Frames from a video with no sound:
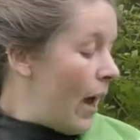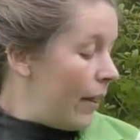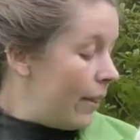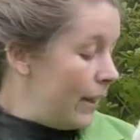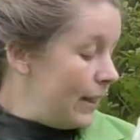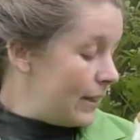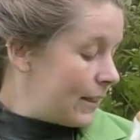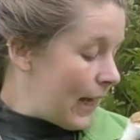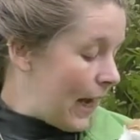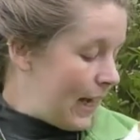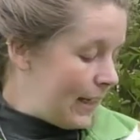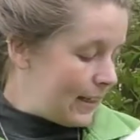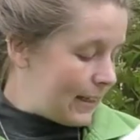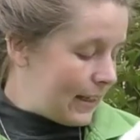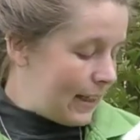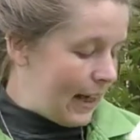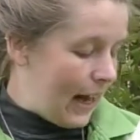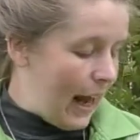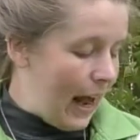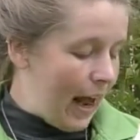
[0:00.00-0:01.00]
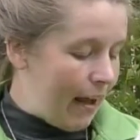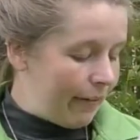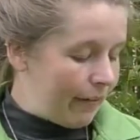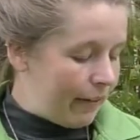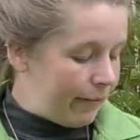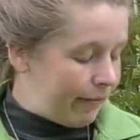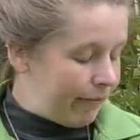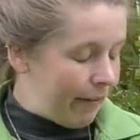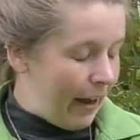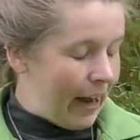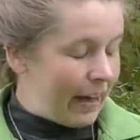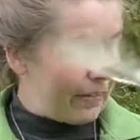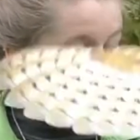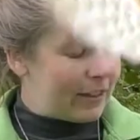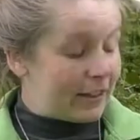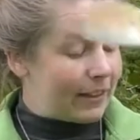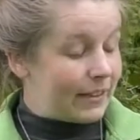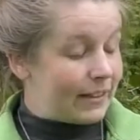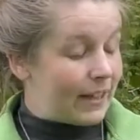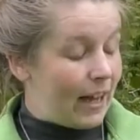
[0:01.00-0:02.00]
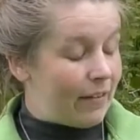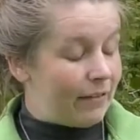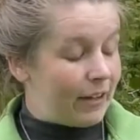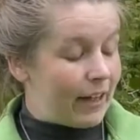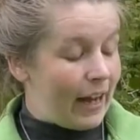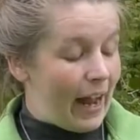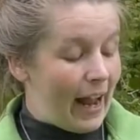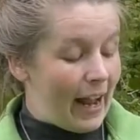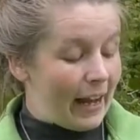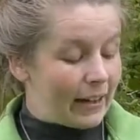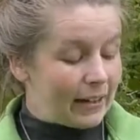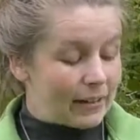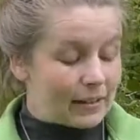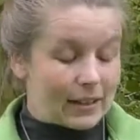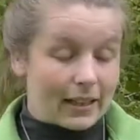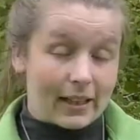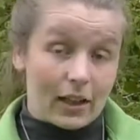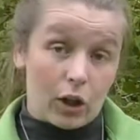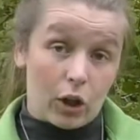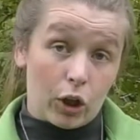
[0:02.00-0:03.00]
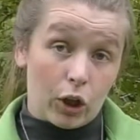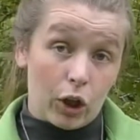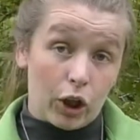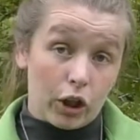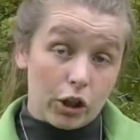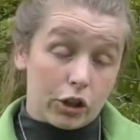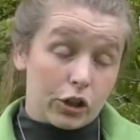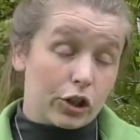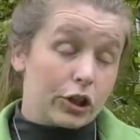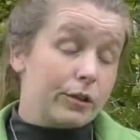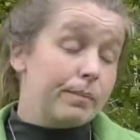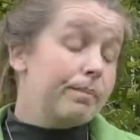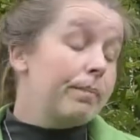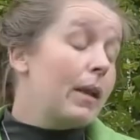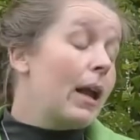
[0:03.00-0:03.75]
These guys can have 5 to 7 eggs in a clutch,